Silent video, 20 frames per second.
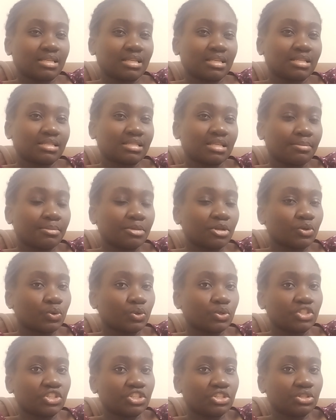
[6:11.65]
some
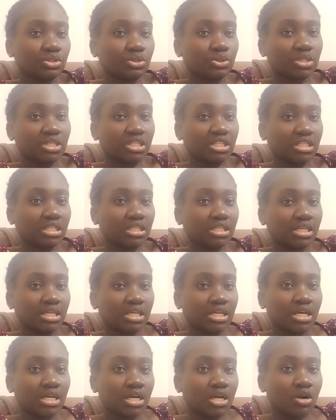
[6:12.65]
incontinuity
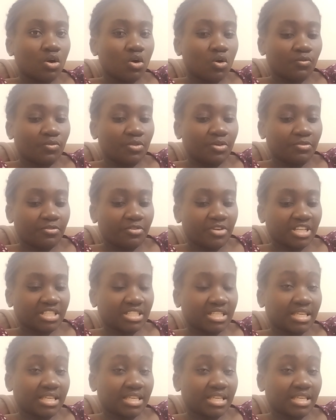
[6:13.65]
of the fracture.